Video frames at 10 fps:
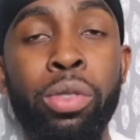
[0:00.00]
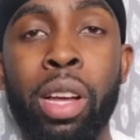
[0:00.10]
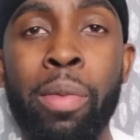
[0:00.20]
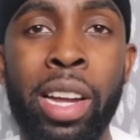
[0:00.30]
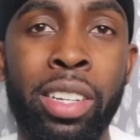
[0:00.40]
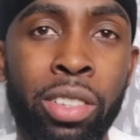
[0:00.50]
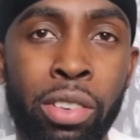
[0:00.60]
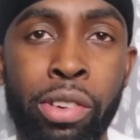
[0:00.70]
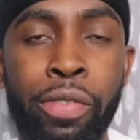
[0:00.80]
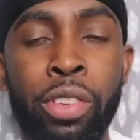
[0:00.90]
I'm about to do a
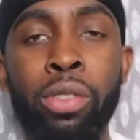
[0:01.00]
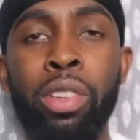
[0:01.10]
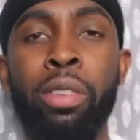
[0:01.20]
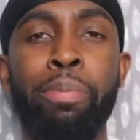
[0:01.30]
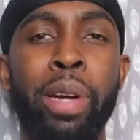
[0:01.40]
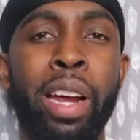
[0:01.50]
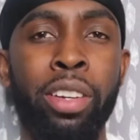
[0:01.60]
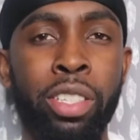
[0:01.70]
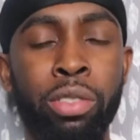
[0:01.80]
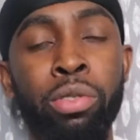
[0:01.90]
review on a pair of
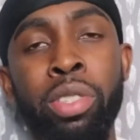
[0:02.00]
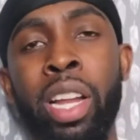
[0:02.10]
shoes